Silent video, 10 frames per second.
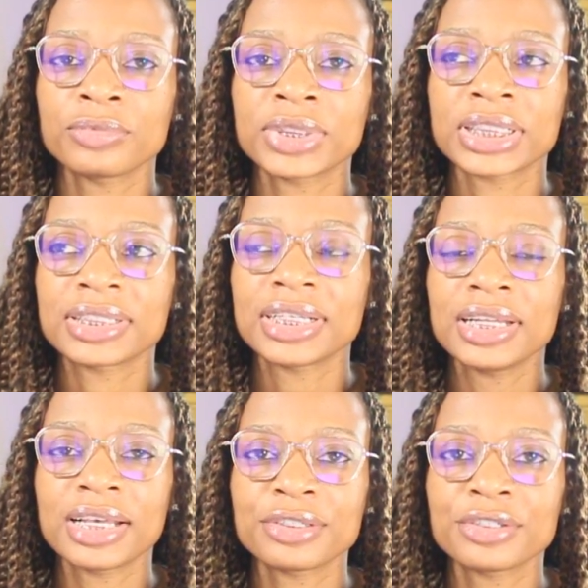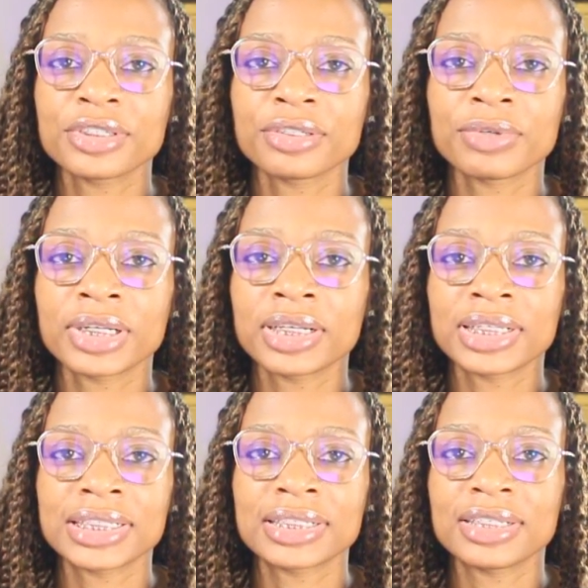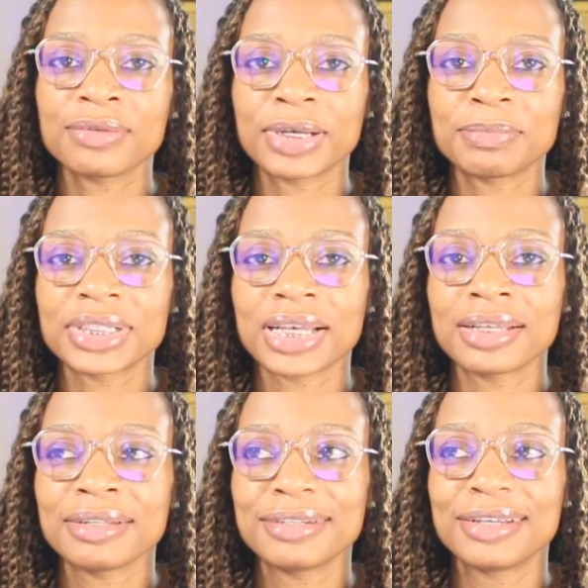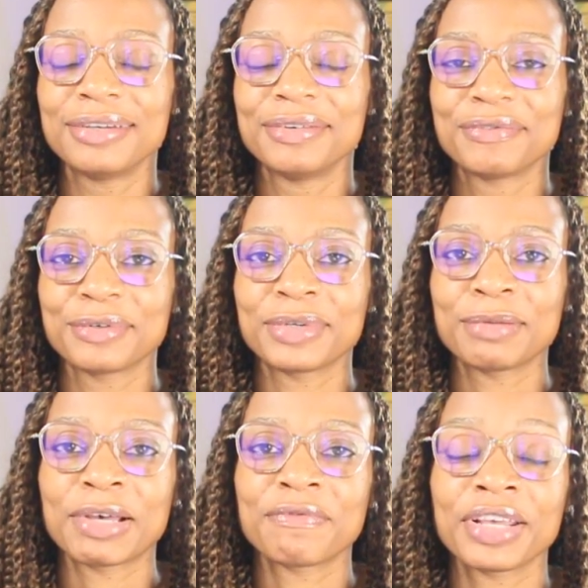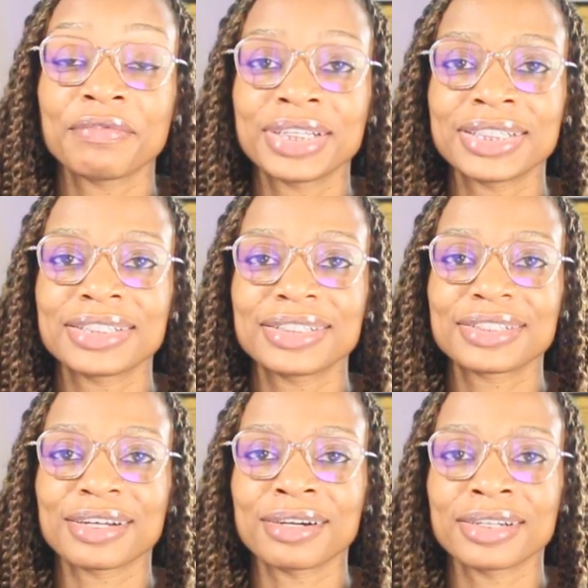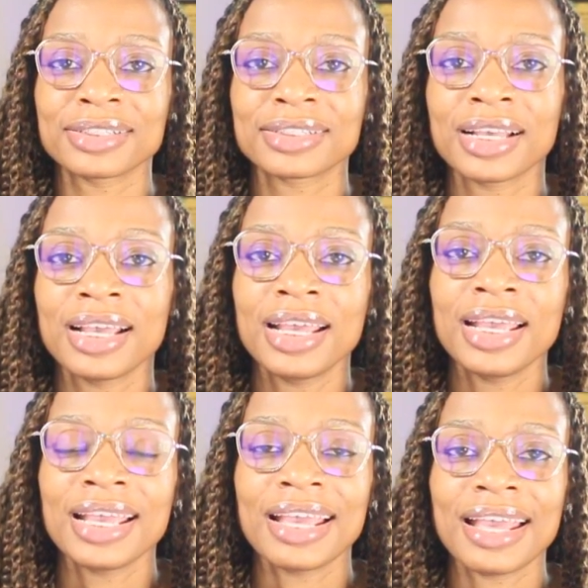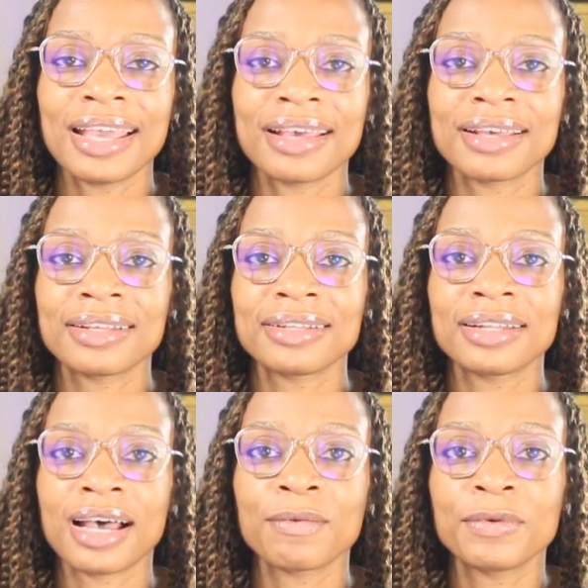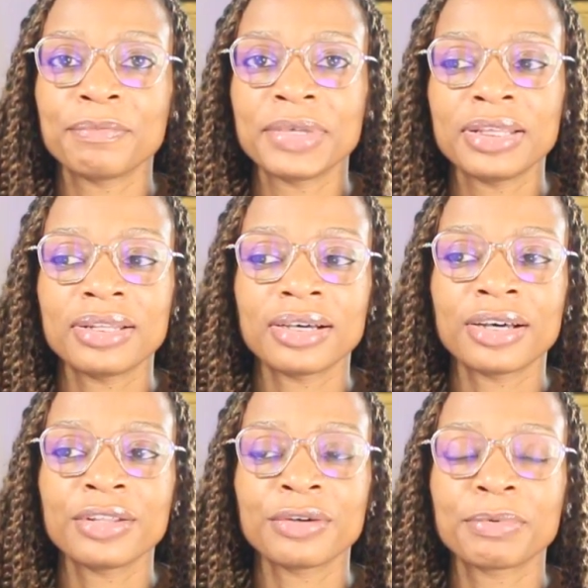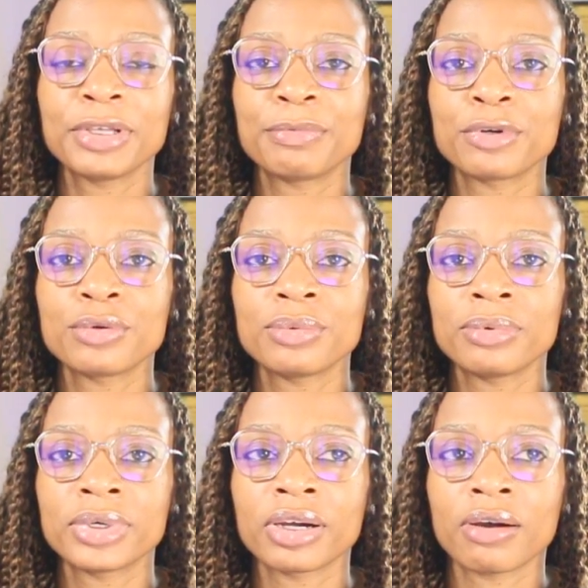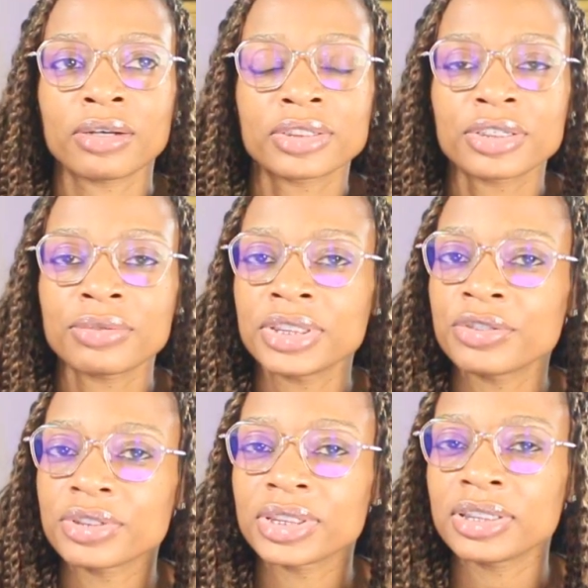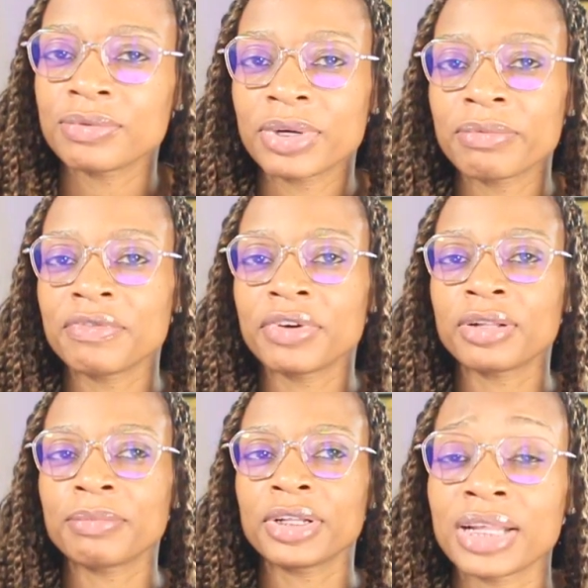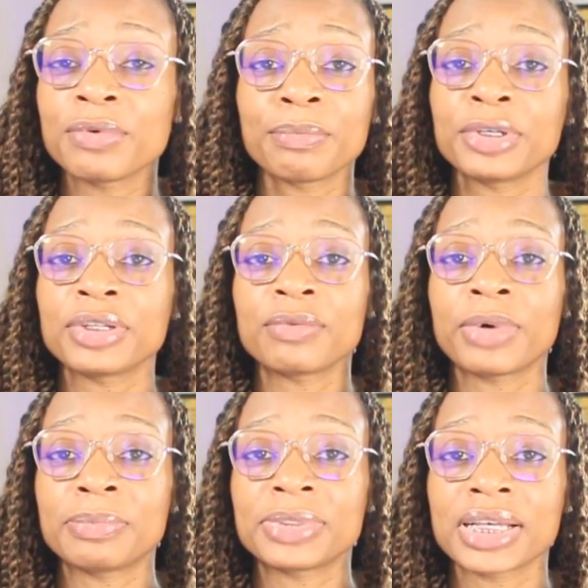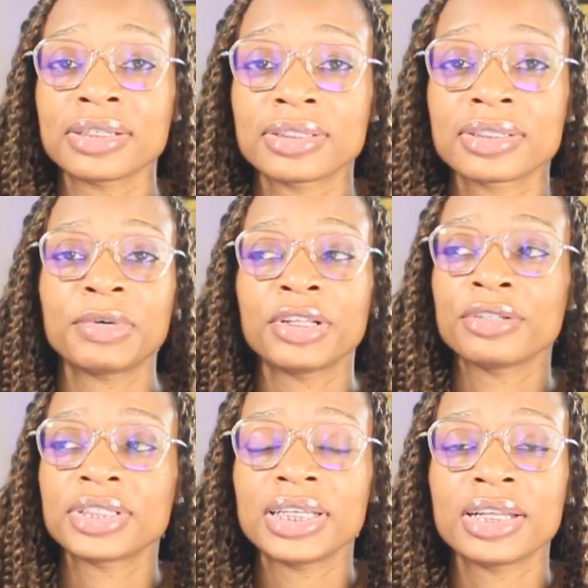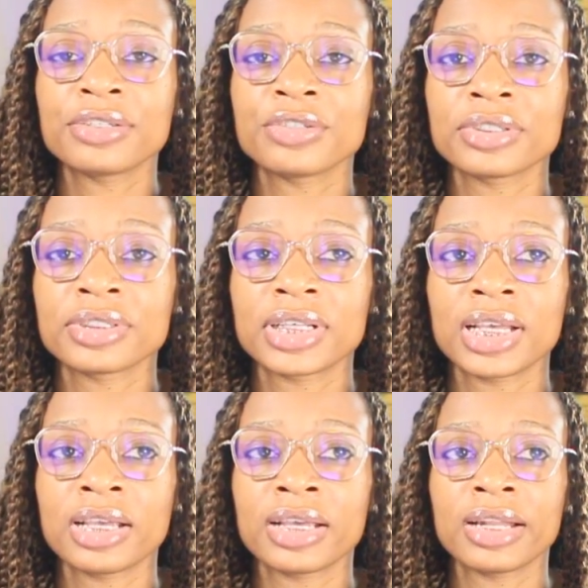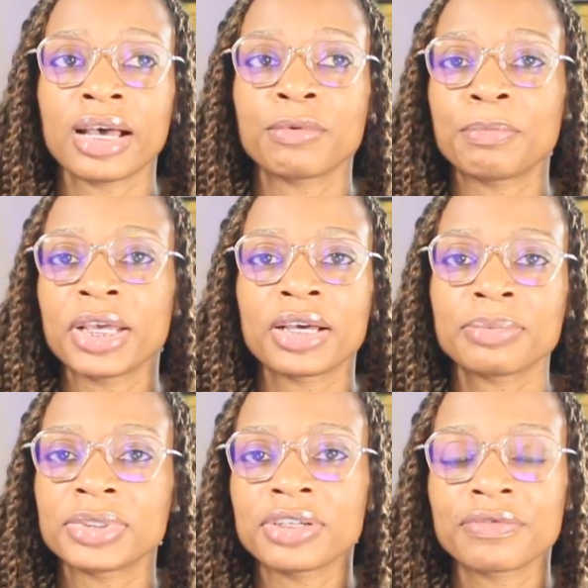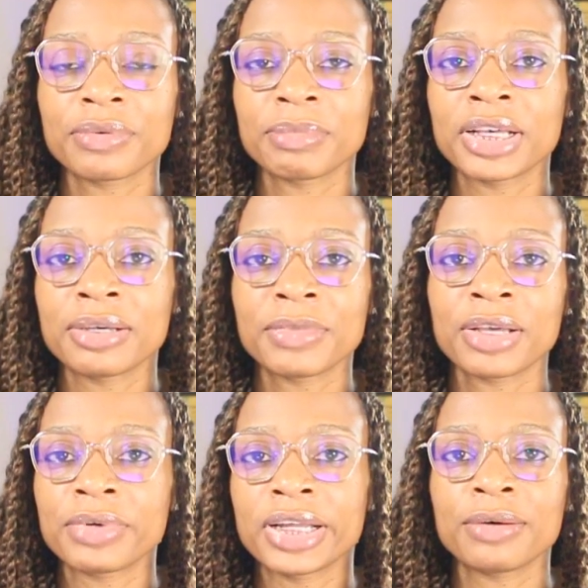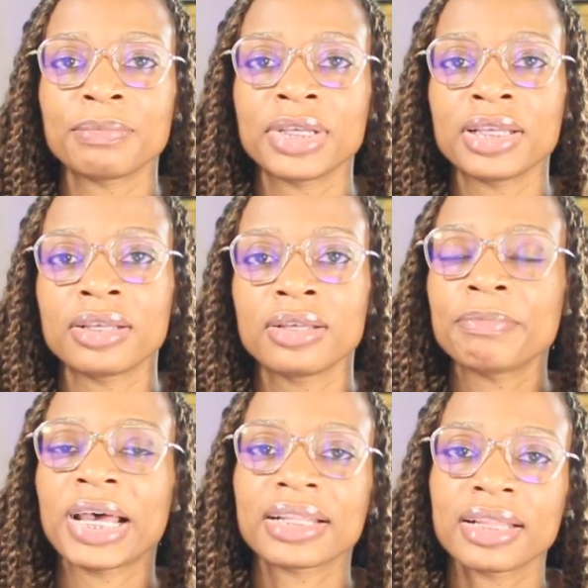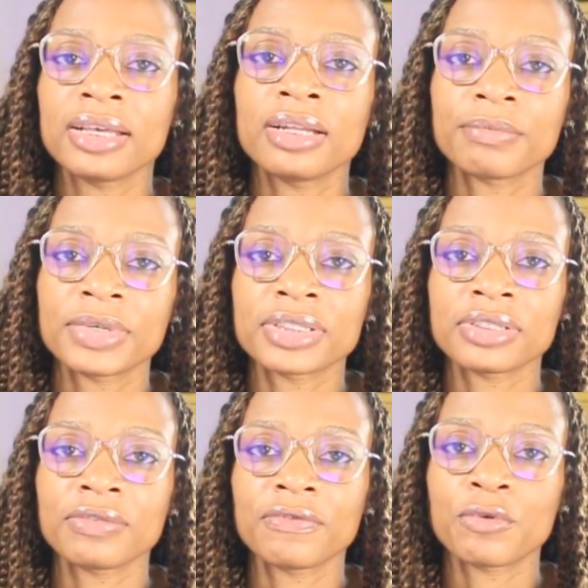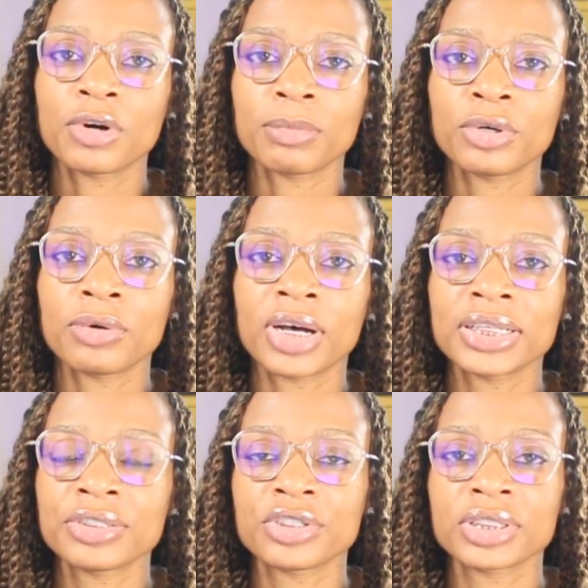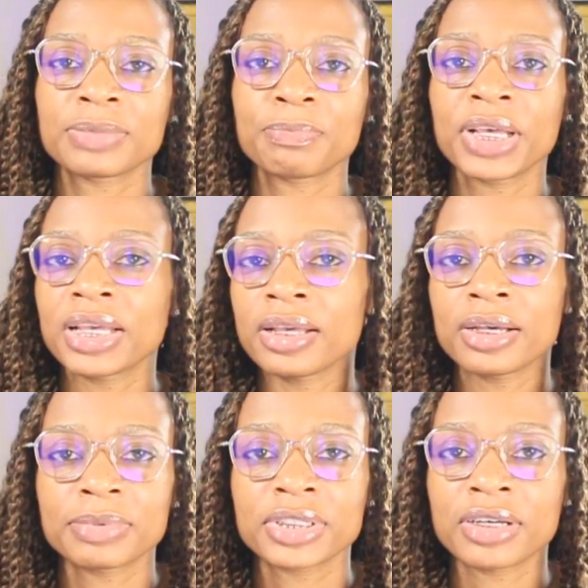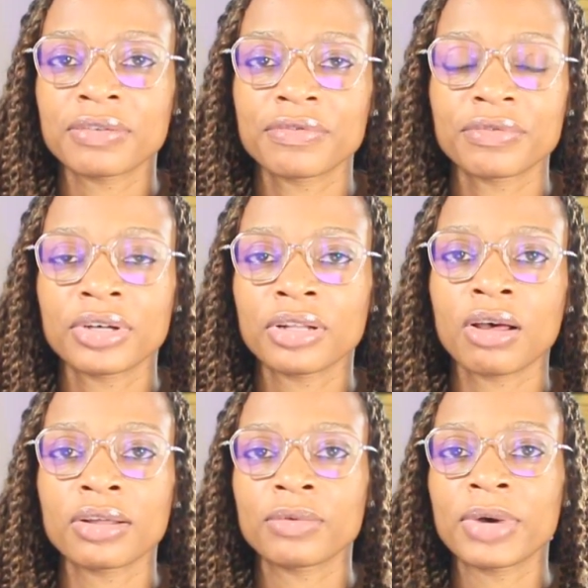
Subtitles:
was a teenager running a Disney website for one of my favorite Disney stars, and I would meet other people who were also interested in web development. They were building websites, other teenagers, and I would pick up stuff from them. They would help me. Back then, it wasn't formal. It's just picking up stuff along the